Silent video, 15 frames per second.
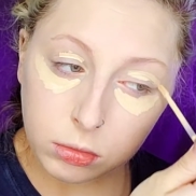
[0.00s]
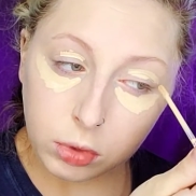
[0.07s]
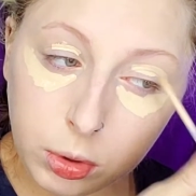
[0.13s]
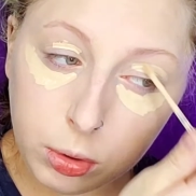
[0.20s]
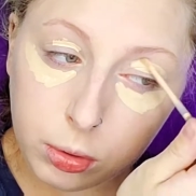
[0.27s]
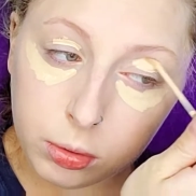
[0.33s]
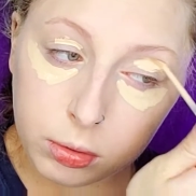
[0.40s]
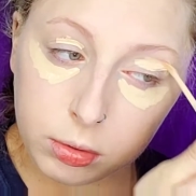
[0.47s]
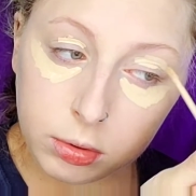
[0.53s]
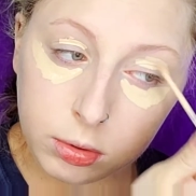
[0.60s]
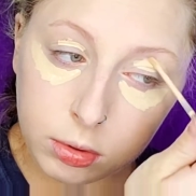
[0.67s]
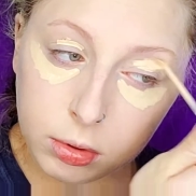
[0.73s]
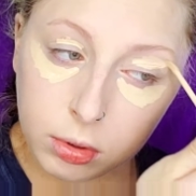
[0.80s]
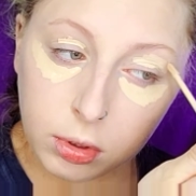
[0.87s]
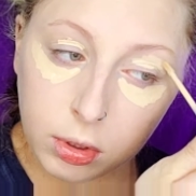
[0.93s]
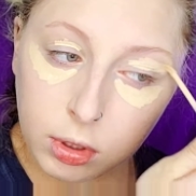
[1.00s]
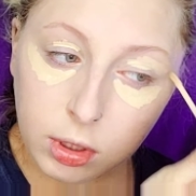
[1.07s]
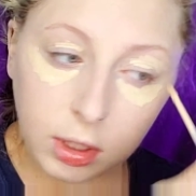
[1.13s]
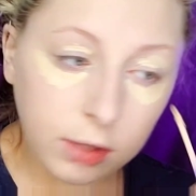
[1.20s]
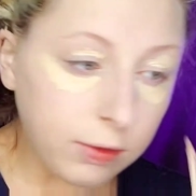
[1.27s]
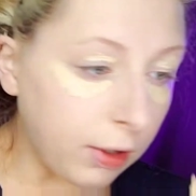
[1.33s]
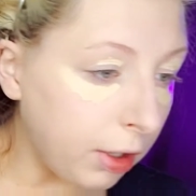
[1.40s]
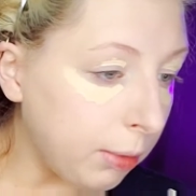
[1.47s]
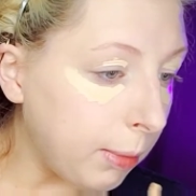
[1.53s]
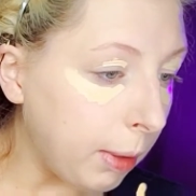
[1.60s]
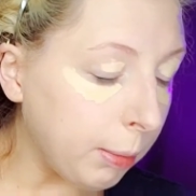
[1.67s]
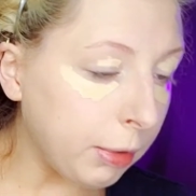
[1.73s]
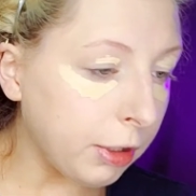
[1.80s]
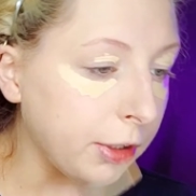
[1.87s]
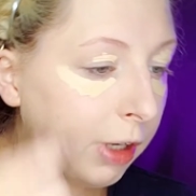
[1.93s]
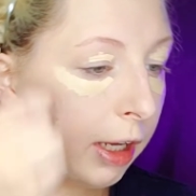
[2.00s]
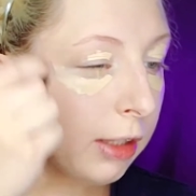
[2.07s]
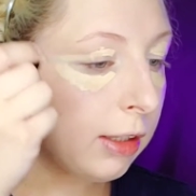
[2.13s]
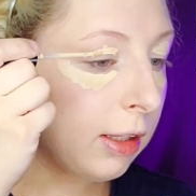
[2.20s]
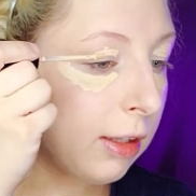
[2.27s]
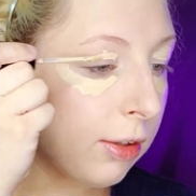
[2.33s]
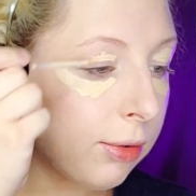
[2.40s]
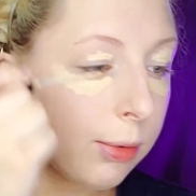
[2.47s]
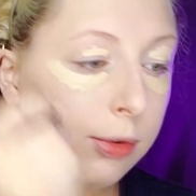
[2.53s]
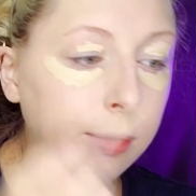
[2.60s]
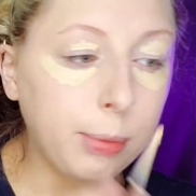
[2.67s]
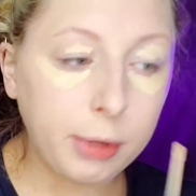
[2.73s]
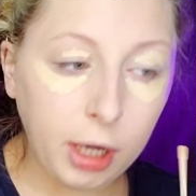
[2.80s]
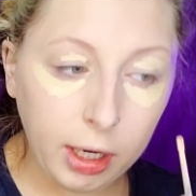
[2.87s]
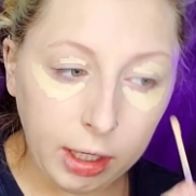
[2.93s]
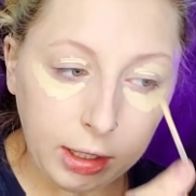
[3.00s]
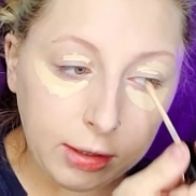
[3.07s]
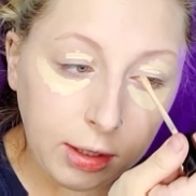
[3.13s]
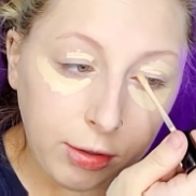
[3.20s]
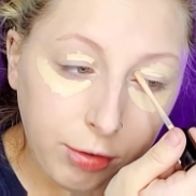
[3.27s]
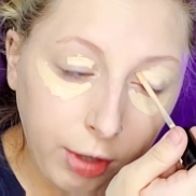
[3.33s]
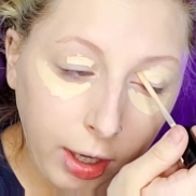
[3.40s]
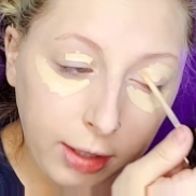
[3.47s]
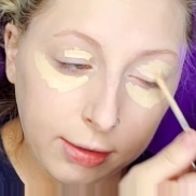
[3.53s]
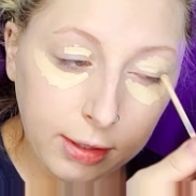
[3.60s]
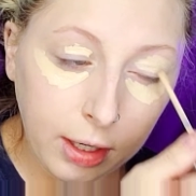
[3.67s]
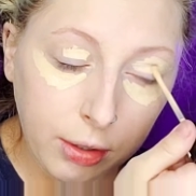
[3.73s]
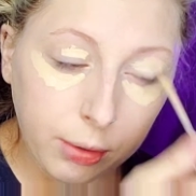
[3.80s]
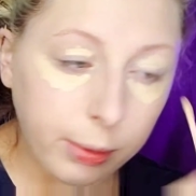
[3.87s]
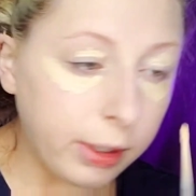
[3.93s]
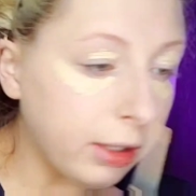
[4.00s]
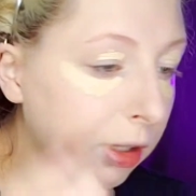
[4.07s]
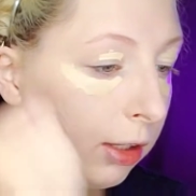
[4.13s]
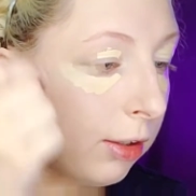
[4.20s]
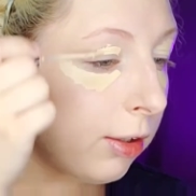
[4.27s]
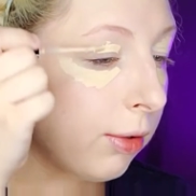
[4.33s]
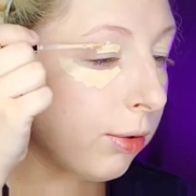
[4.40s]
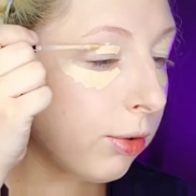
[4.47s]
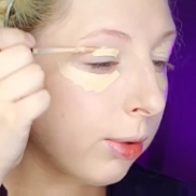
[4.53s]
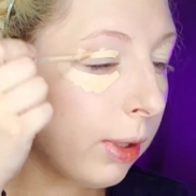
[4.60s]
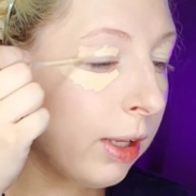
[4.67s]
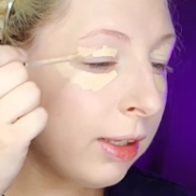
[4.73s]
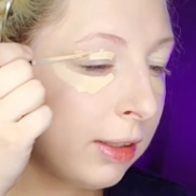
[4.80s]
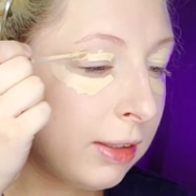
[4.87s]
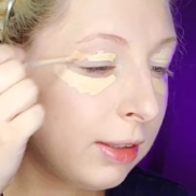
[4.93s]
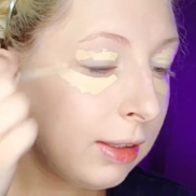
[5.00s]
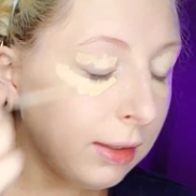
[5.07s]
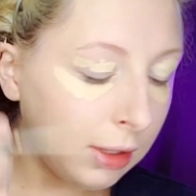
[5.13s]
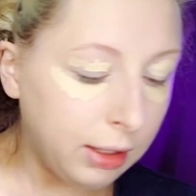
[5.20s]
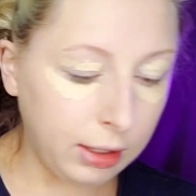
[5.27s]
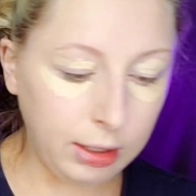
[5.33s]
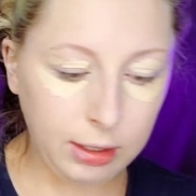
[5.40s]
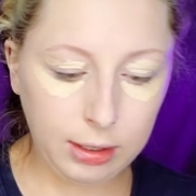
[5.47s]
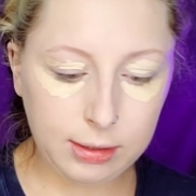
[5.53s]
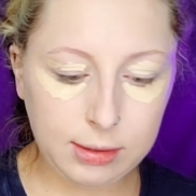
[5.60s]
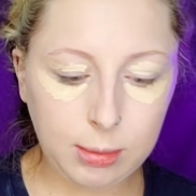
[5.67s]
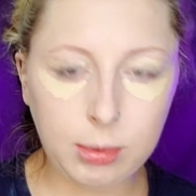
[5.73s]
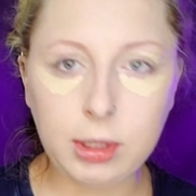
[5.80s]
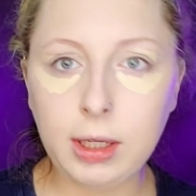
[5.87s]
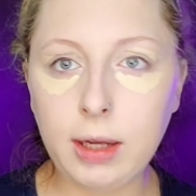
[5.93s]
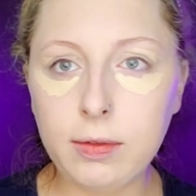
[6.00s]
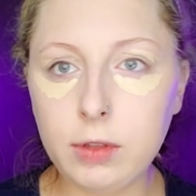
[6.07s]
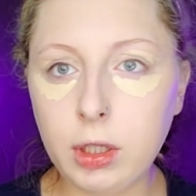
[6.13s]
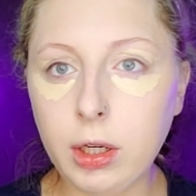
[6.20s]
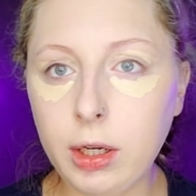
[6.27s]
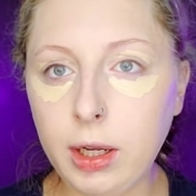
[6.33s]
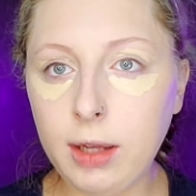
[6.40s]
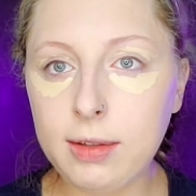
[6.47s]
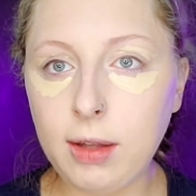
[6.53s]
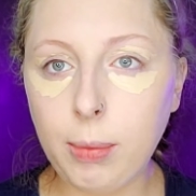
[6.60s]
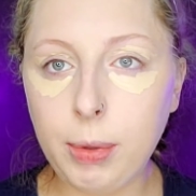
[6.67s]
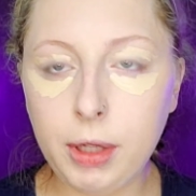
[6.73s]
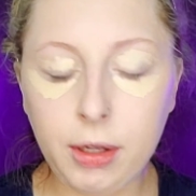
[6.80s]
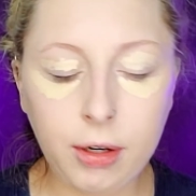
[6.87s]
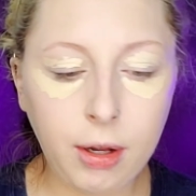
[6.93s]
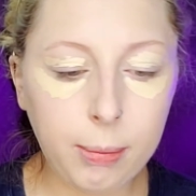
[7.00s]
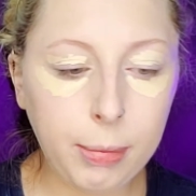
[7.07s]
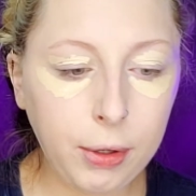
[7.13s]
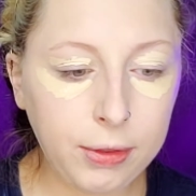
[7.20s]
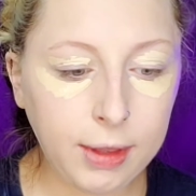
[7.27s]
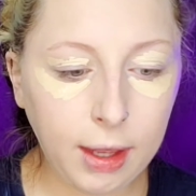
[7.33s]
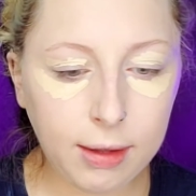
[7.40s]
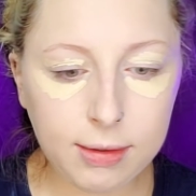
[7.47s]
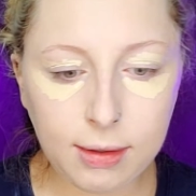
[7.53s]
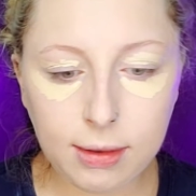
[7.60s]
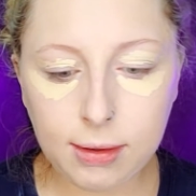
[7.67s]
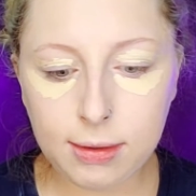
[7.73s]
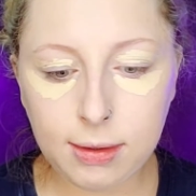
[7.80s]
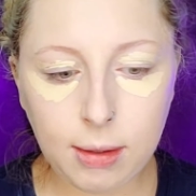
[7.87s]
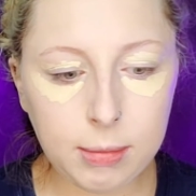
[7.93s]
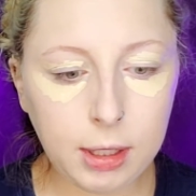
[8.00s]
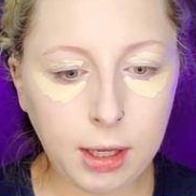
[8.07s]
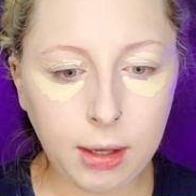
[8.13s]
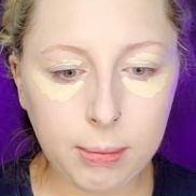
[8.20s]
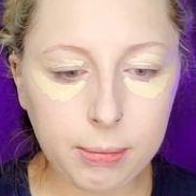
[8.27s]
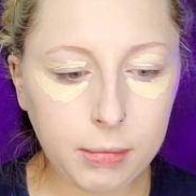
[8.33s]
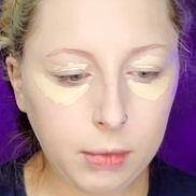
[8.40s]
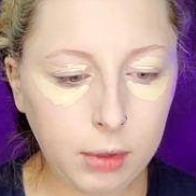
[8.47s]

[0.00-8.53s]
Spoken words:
Ooh. If I remember correctly, this was a product that dries down quickly too, so I guess I'm going to have to hurry because I put it on both eyes at the same time.